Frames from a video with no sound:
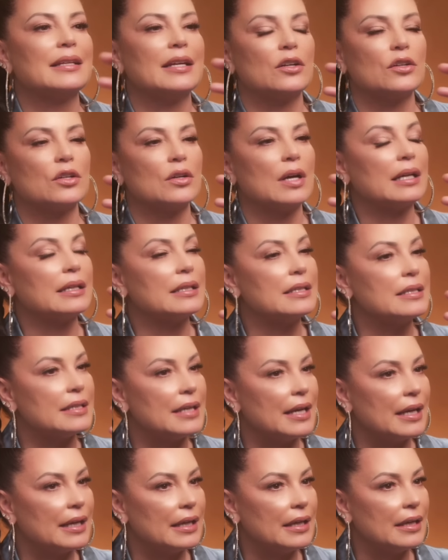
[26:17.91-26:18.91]
they don't know how to
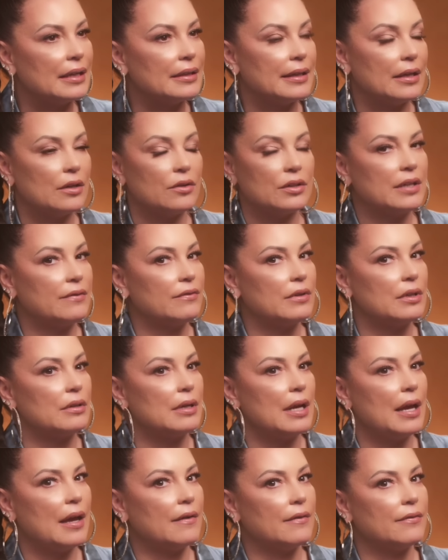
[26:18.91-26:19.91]
say it they don't even
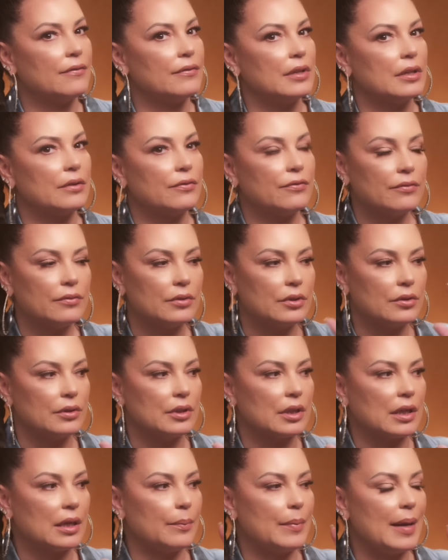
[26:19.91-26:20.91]
have the
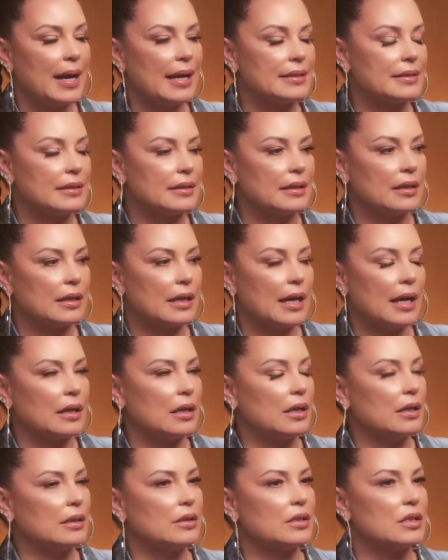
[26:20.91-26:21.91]
the capacity to kind
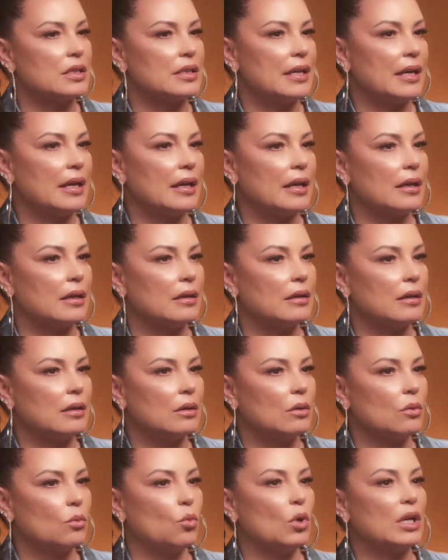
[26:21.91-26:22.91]
of understand
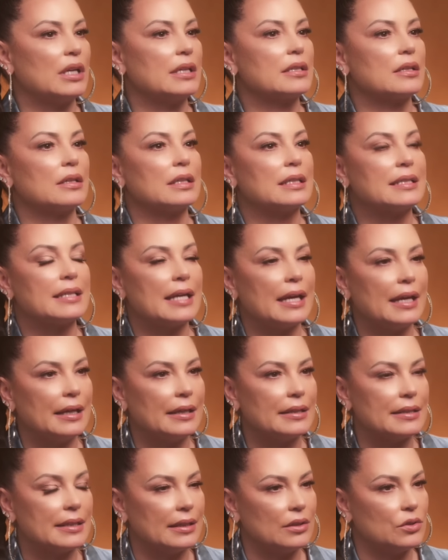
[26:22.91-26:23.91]
what it's going to
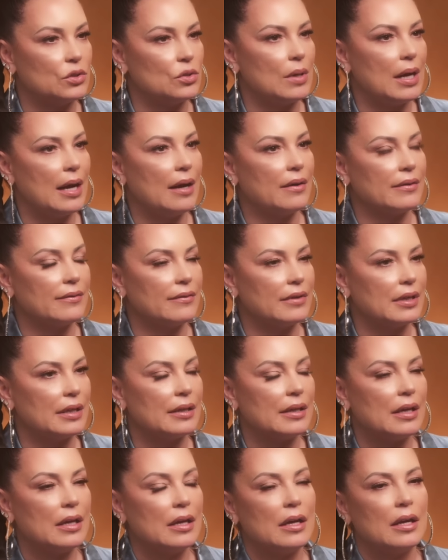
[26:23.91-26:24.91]
take to get you out of it
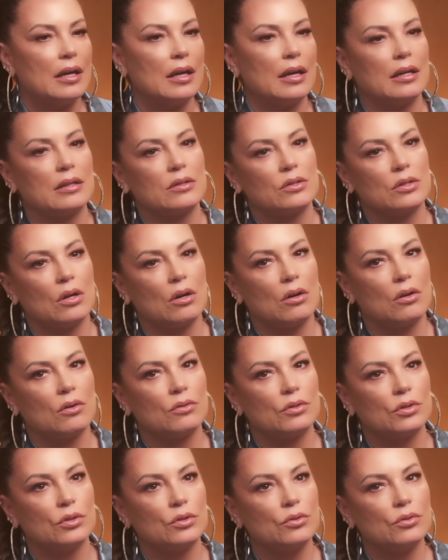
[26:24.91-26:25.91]
and so
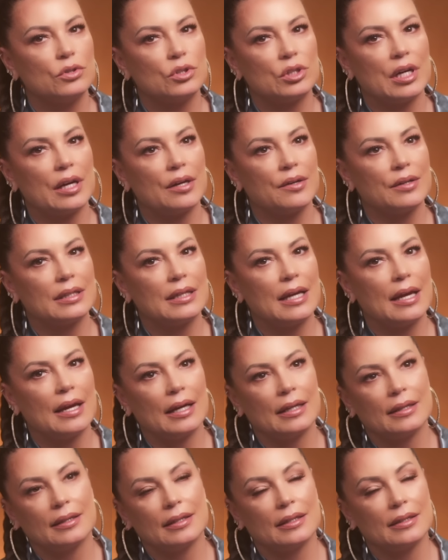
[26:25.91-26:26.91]
you sharing that
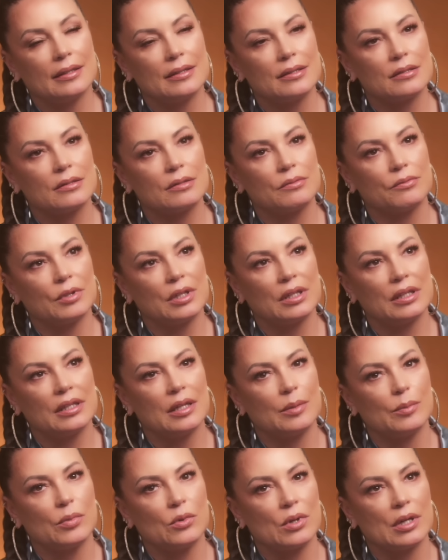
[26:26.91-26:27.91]
i think is really
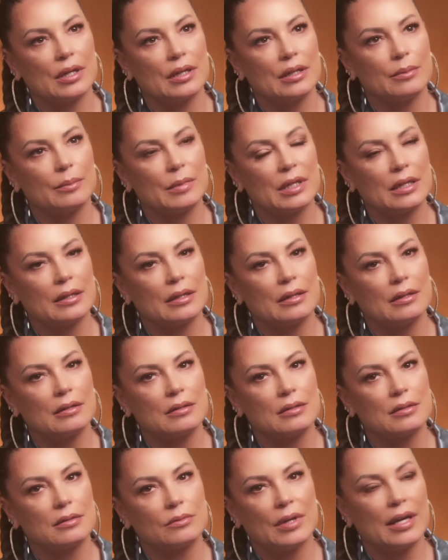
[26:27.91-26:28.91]
important
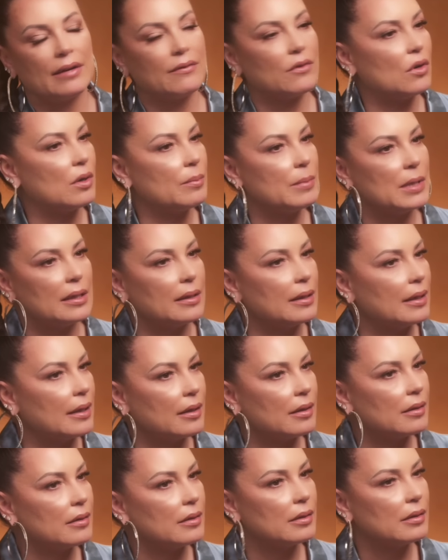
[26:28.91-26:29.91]
because we have all been
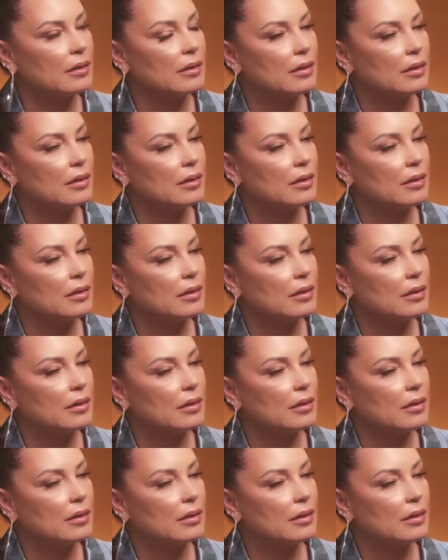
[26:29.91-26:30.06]
there